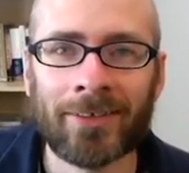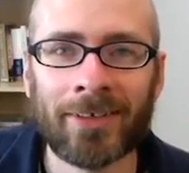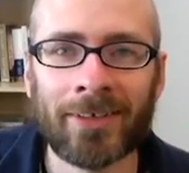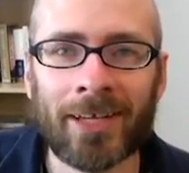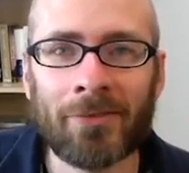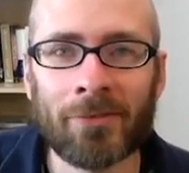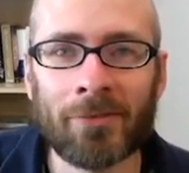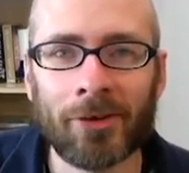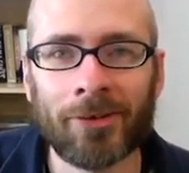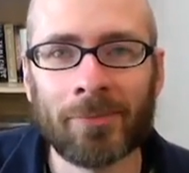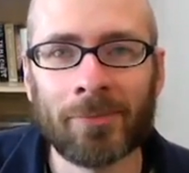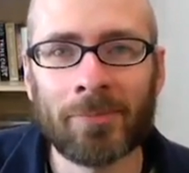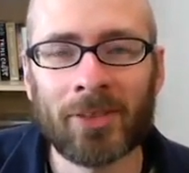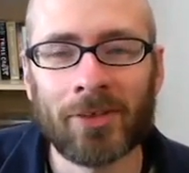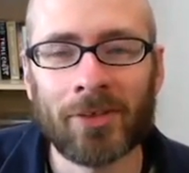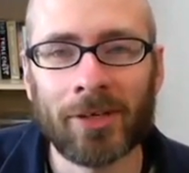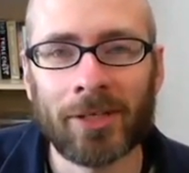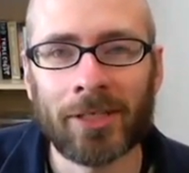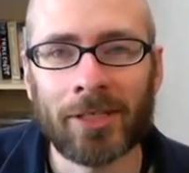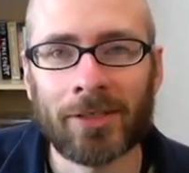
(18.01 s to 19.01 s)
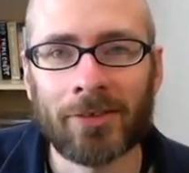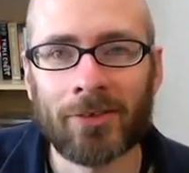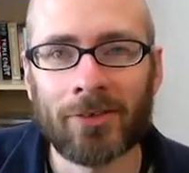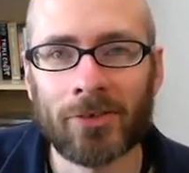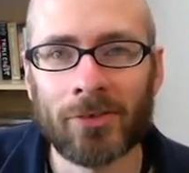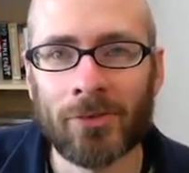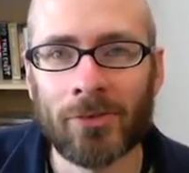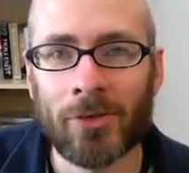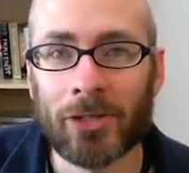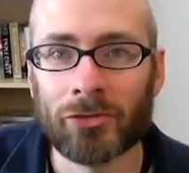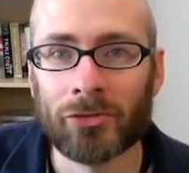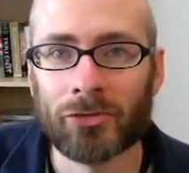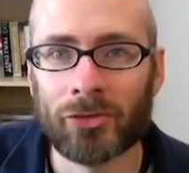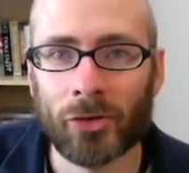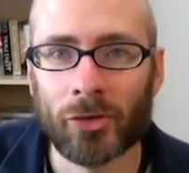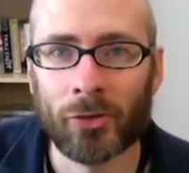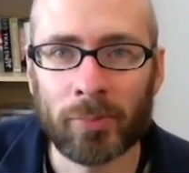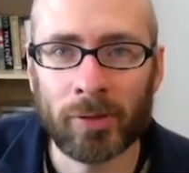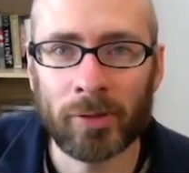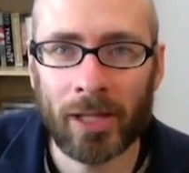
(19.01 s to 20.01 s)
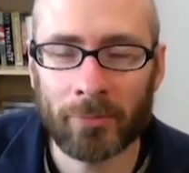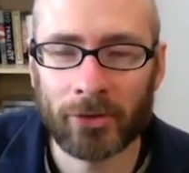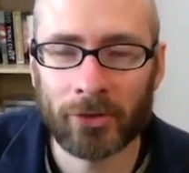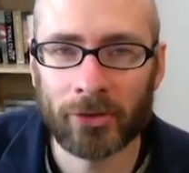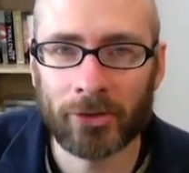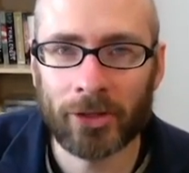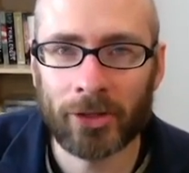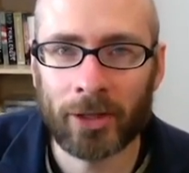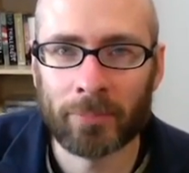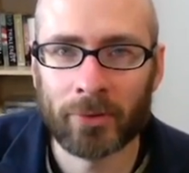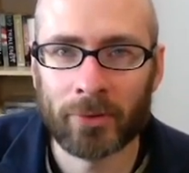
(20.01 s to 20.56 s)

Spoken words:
Today we're going to be talking to Joe Plummer,